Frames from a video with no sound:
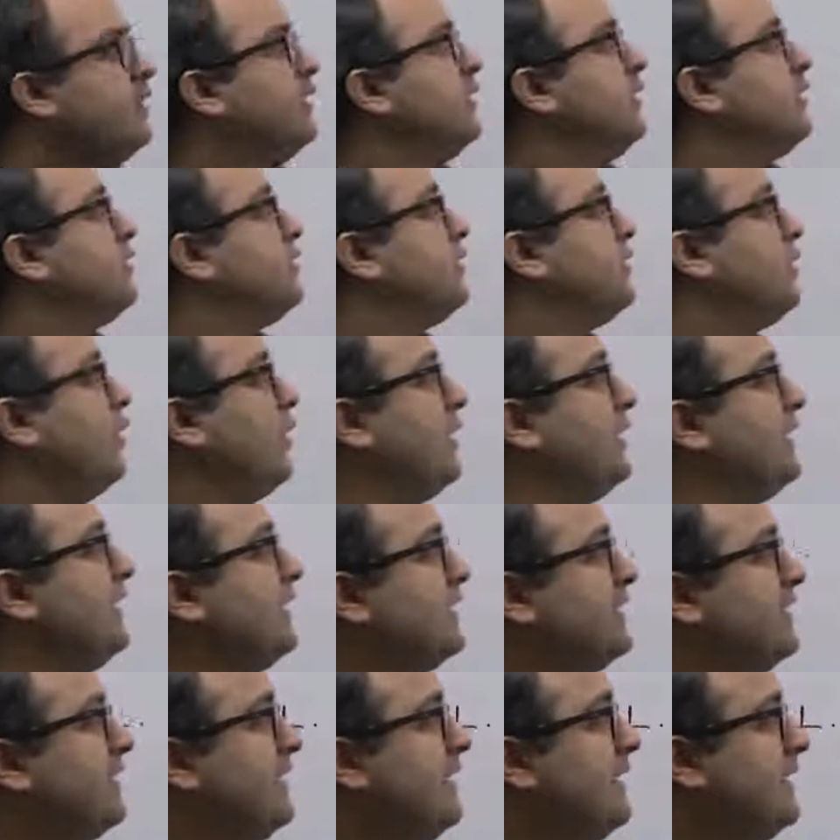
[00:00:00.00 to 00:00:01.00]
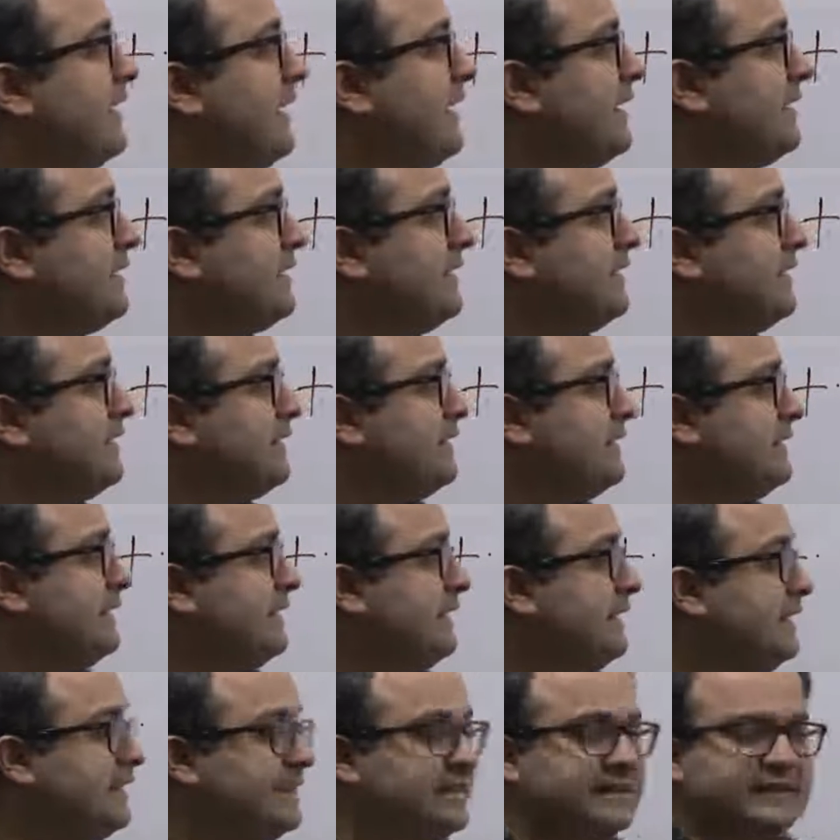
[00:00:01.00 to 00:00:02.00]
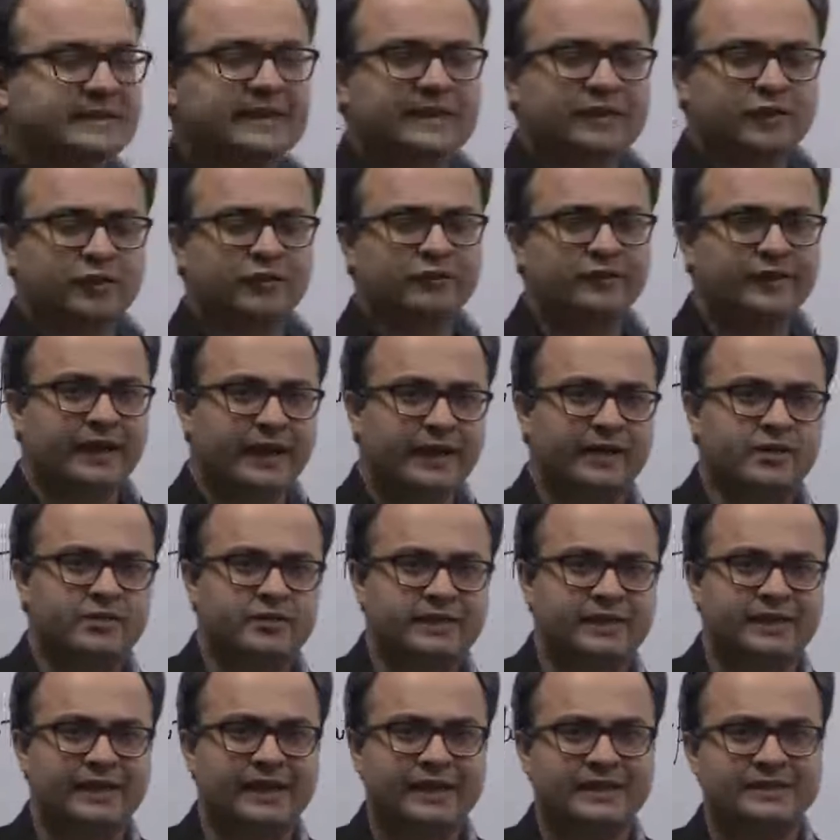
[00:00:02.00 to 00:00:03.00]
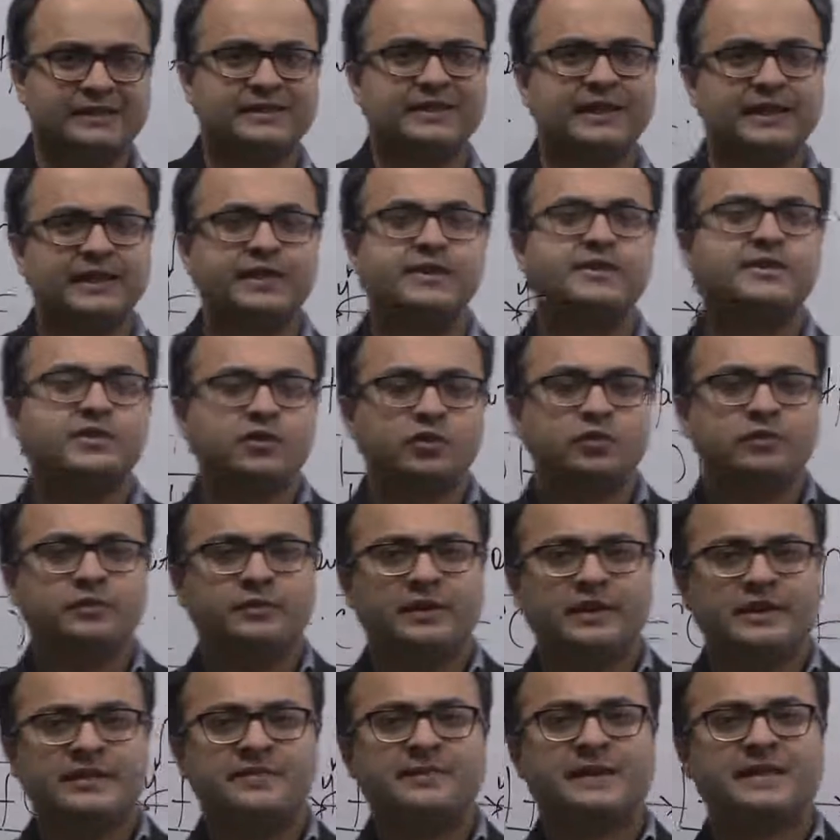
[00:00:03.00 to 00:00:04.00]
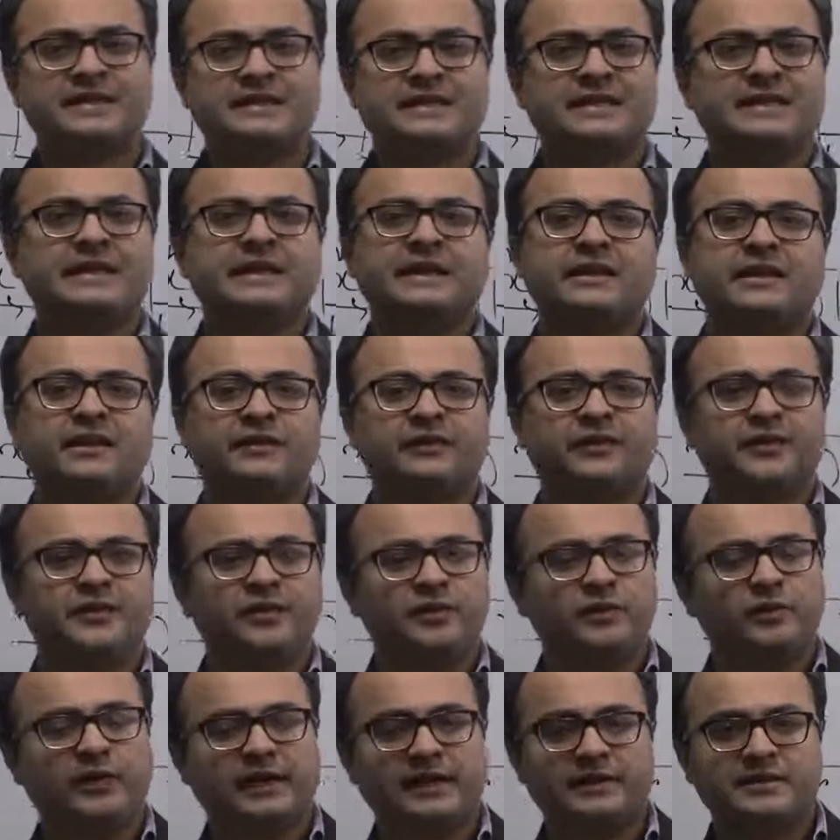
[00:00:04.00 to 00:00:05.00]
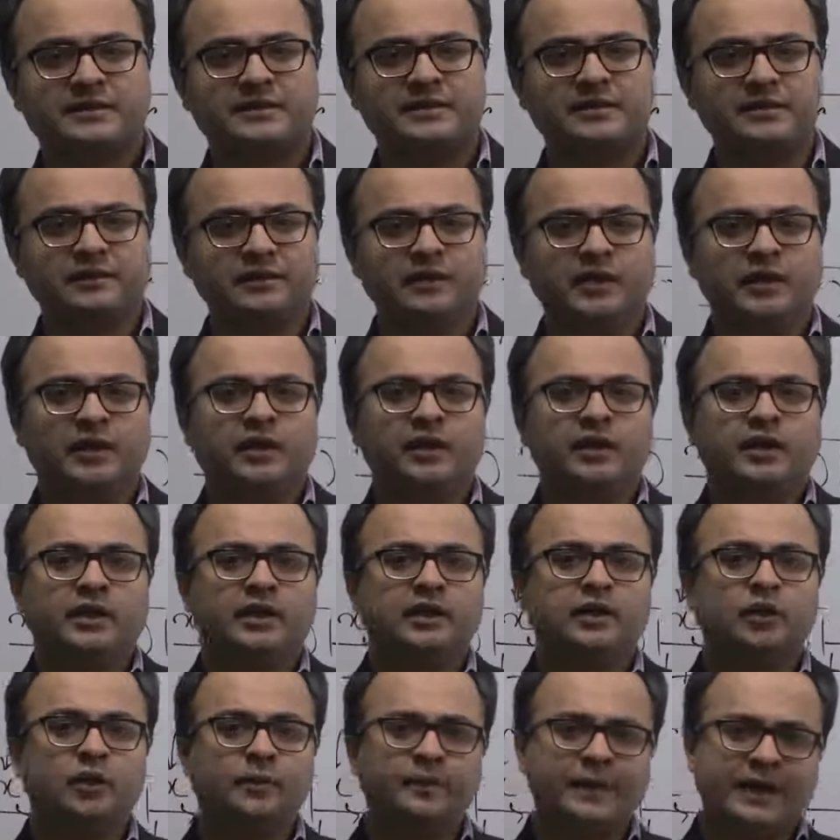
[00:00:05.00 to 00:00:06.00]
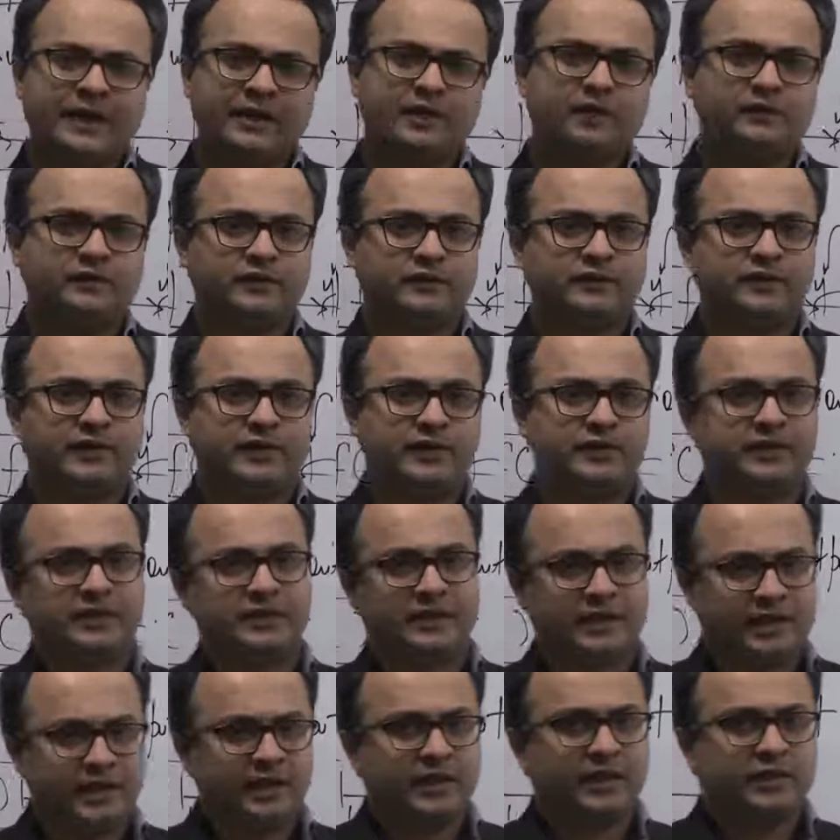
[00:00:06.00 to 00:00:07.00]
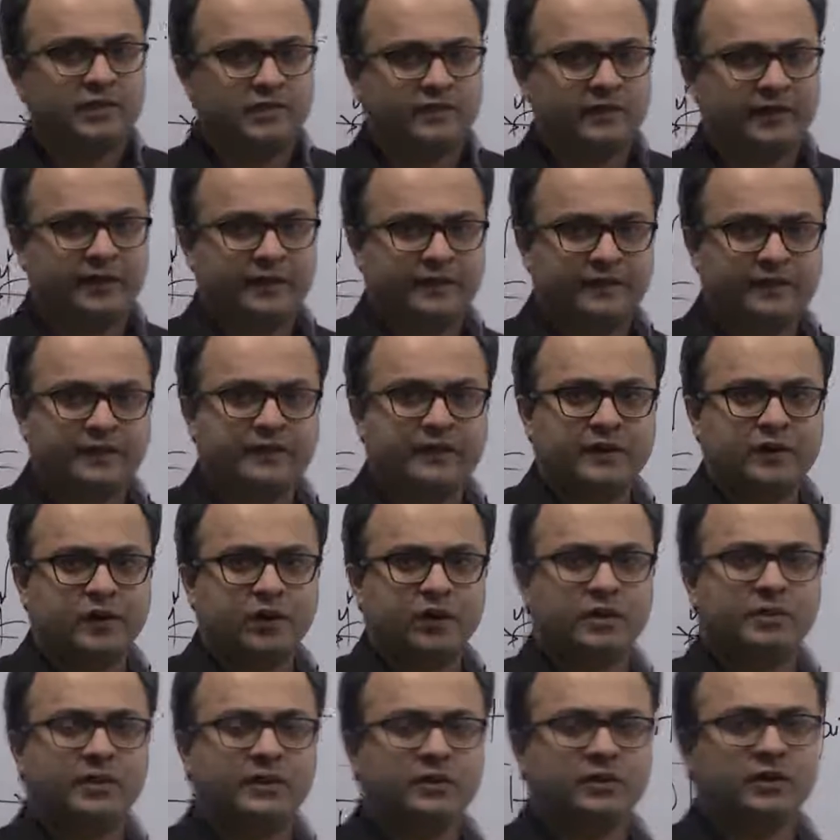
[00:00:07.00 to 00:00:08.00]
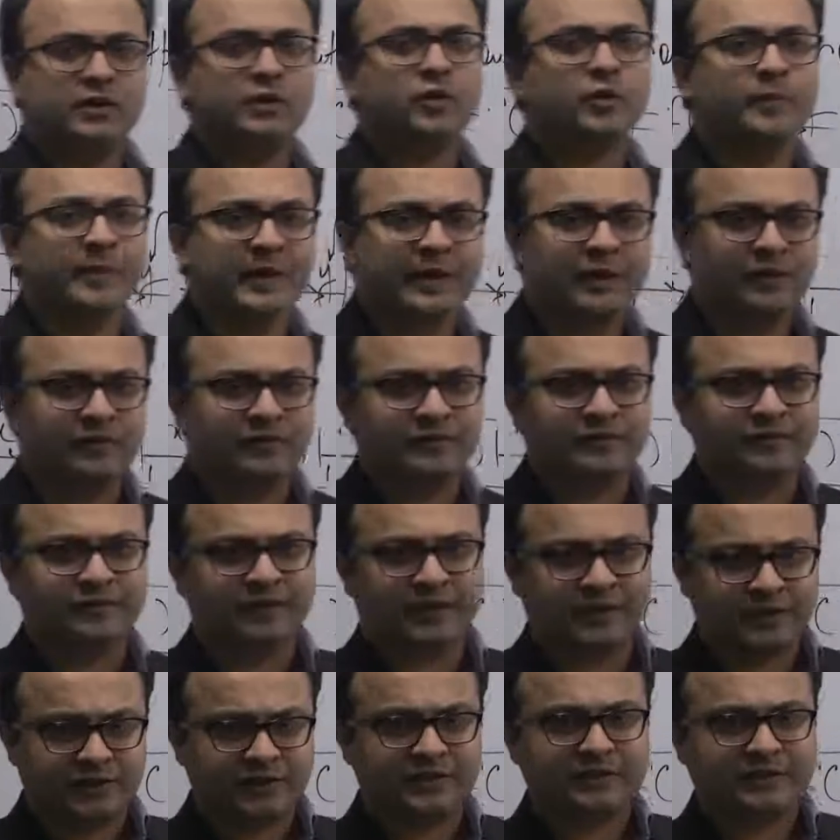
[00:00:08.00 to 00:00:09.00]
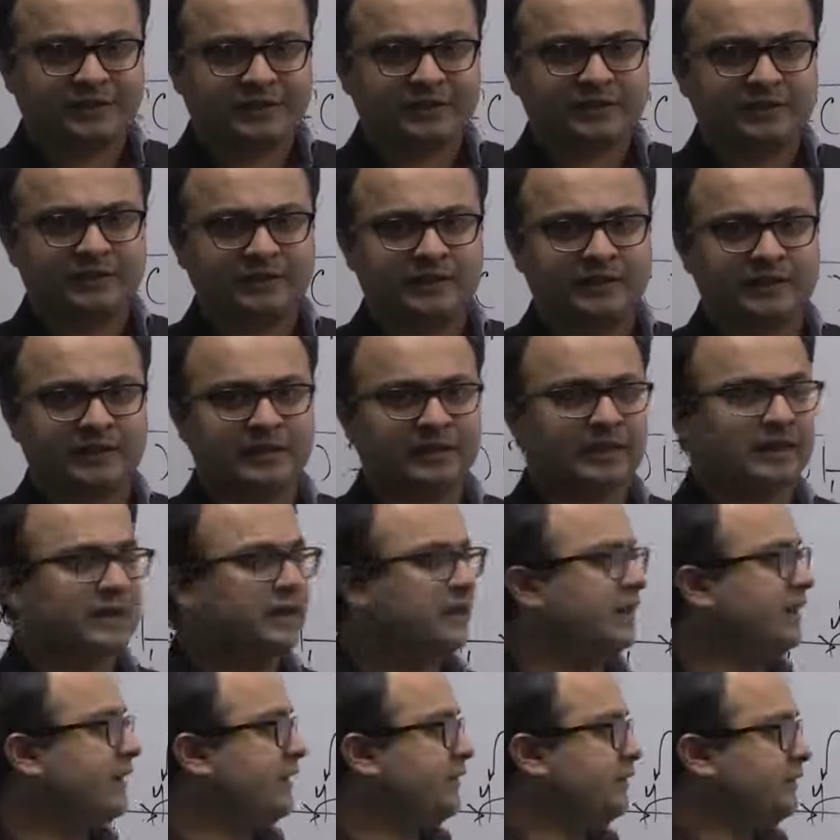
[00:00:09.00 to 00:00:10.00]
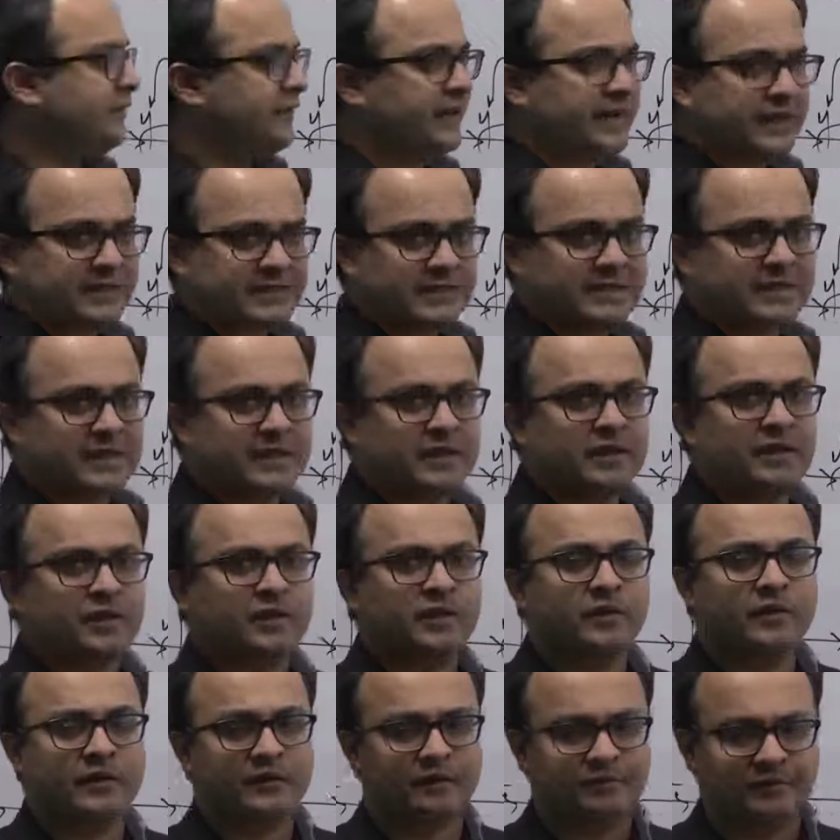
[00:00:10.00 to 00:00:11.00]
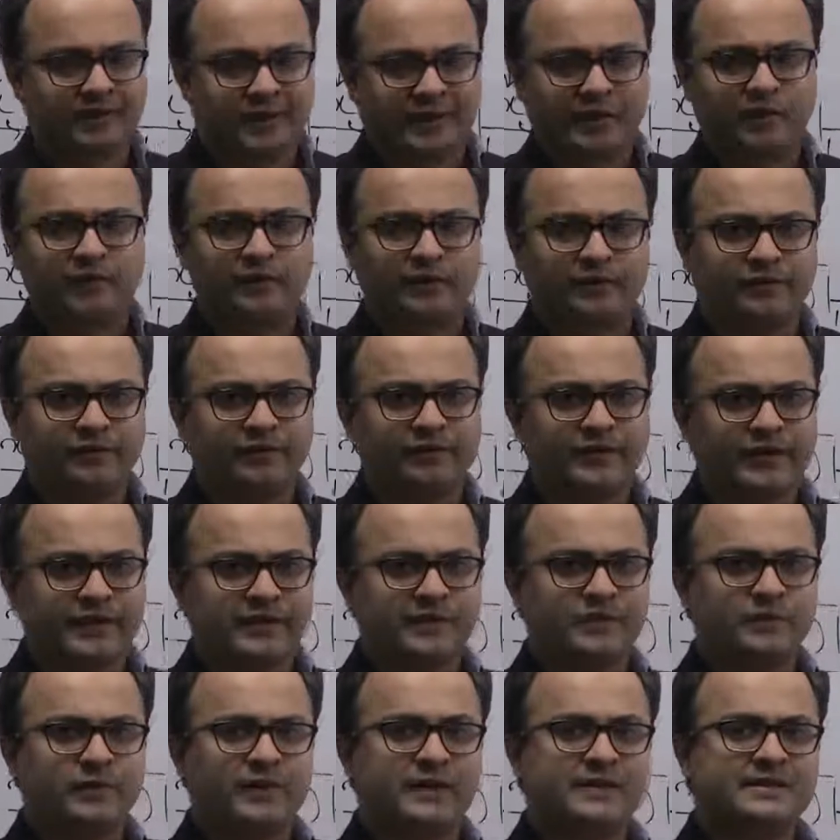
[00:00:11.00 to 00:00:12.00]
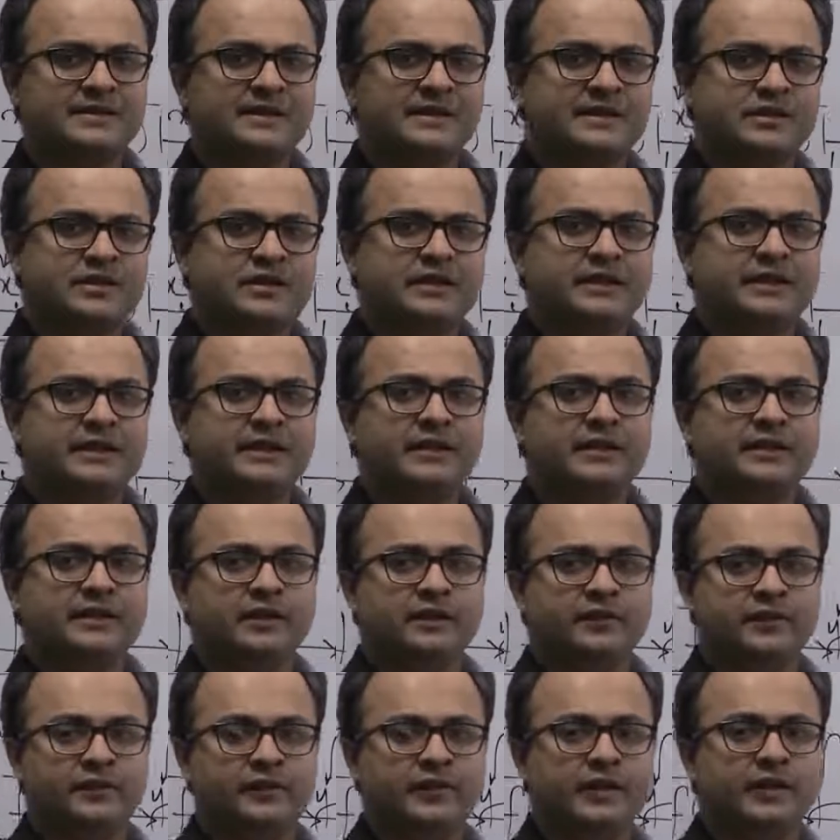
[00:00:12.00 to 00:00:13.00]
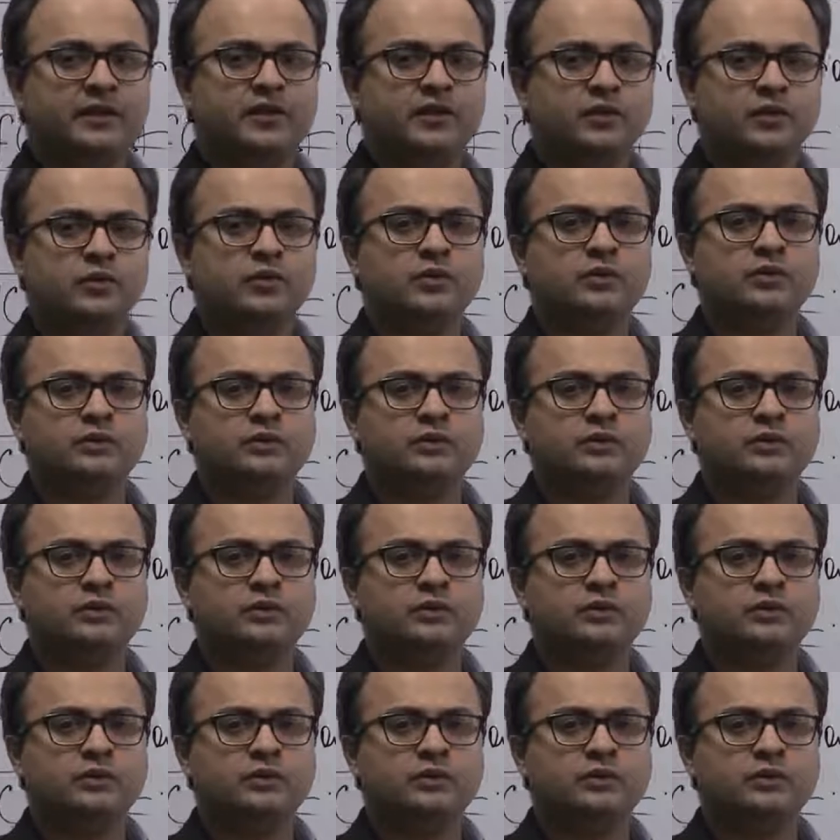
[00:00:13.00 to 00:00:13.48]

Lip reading: So in all these three cases, these set of values that x can assume is basically referred to as the domain of the function. So whenever we talk about the domain of the function f of x, y equal to f of x, we are essentially referring to,